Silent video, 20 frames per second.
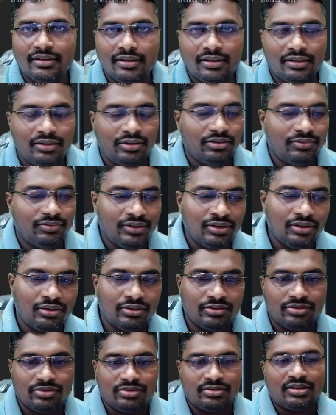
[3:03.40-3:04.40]
you will
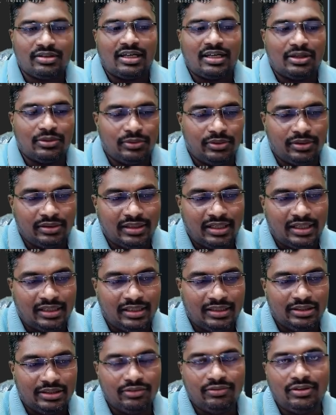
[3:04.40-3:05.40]
also start doing that
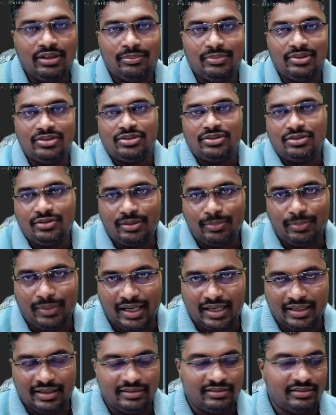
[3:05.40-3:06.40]
and you will miss your
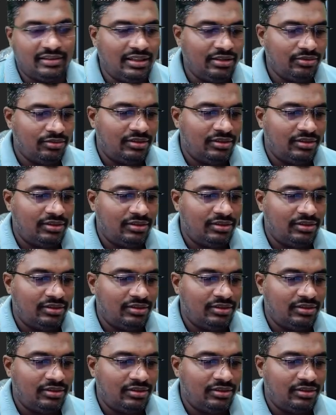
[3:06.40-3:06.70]
practice, right?